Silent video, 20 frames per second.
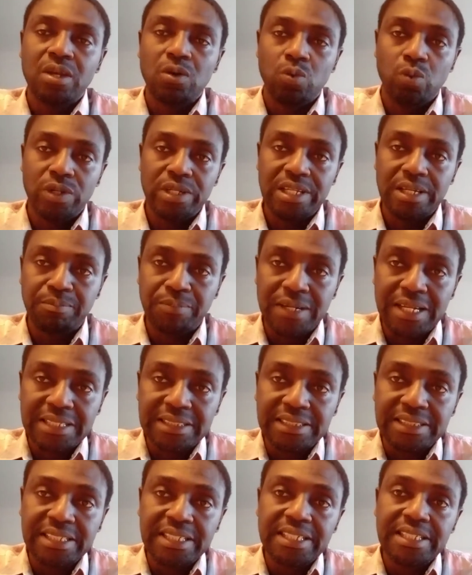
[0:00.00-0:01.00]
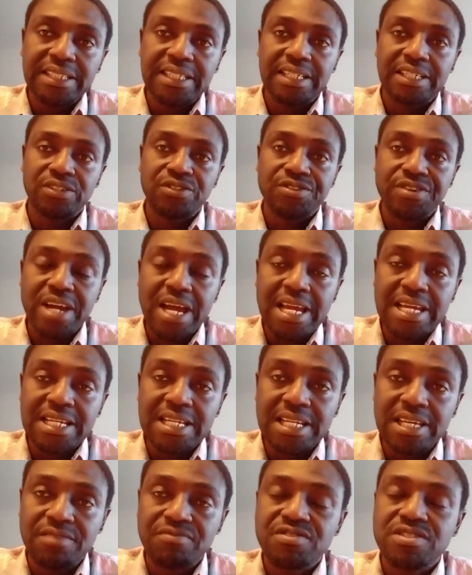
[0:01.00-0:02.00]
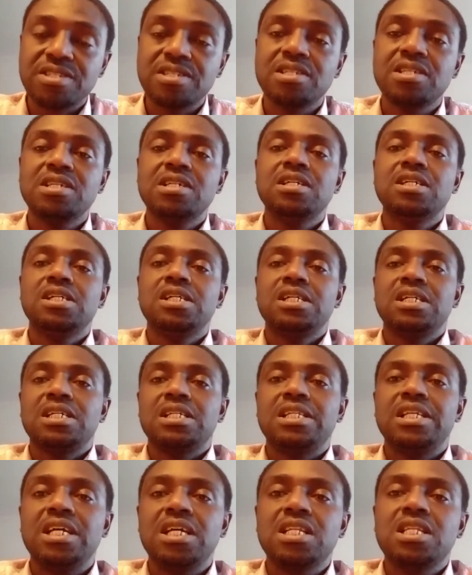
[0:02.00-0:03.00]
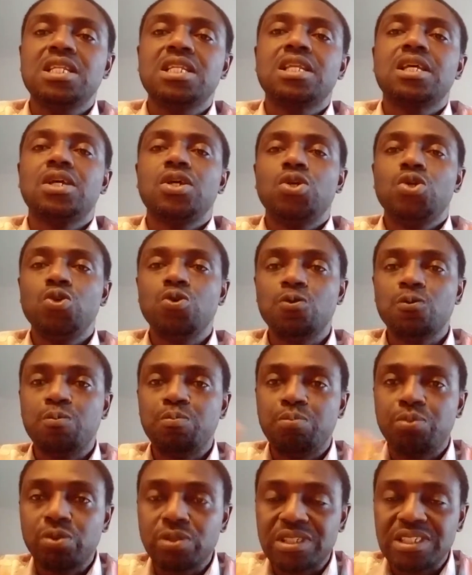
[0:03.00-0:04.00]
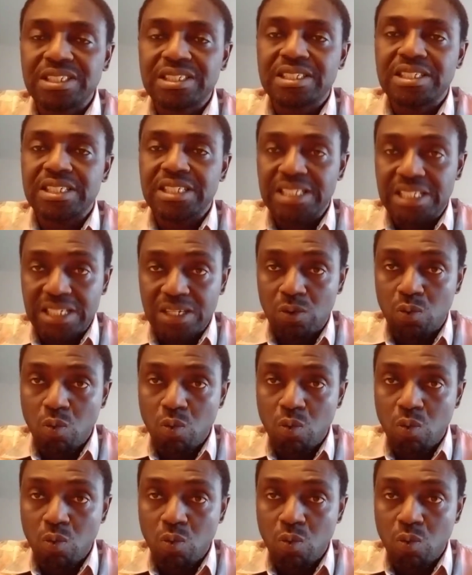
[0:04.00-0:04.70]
with the plantain dry leaves. Then you put it in the